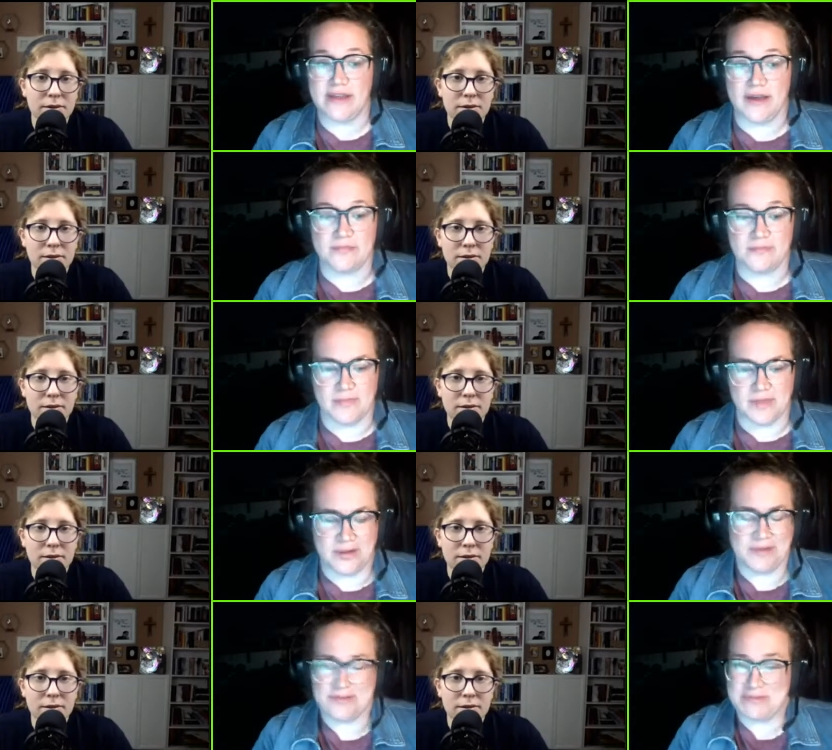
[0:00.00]
Speaker 1: um
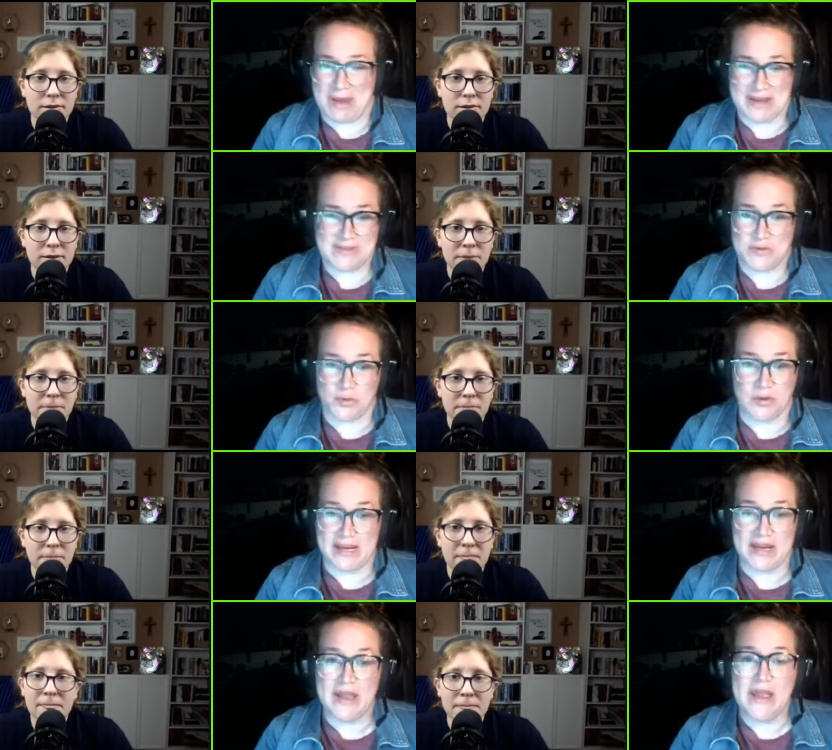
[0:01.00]
you know it was my
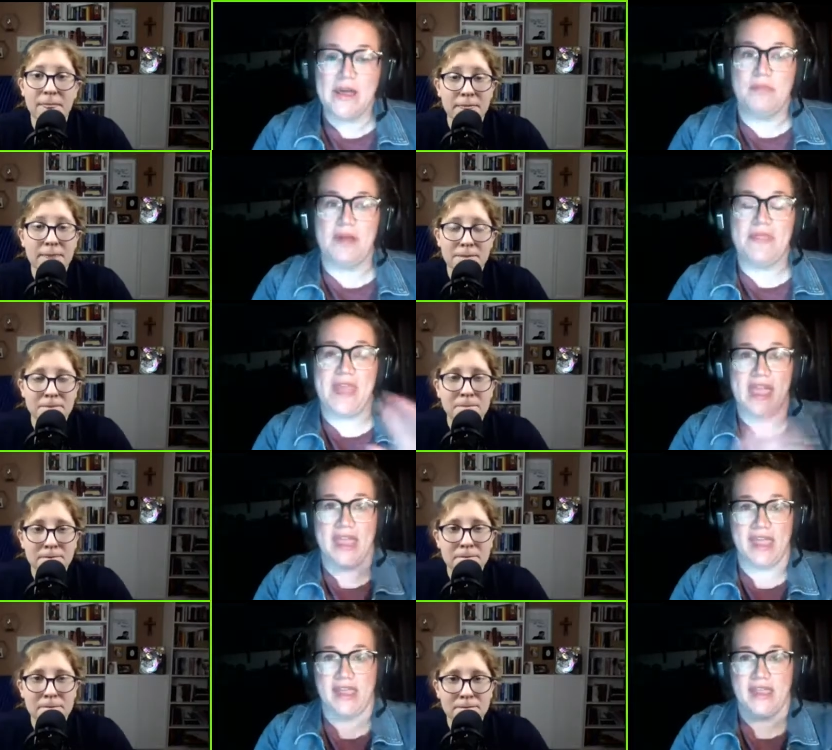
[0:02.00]
story. Mm-hmm. But
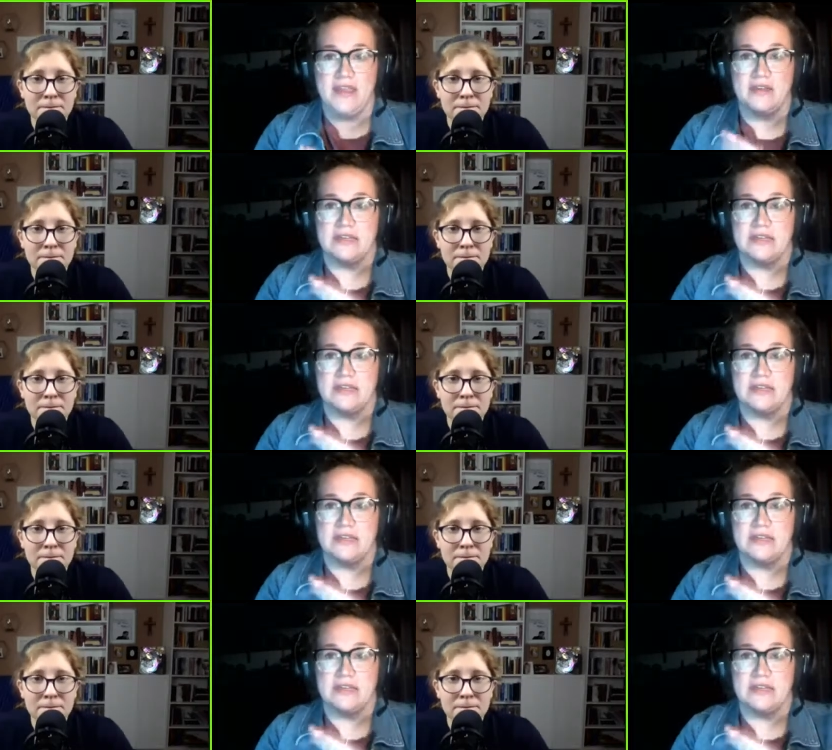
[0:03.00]
they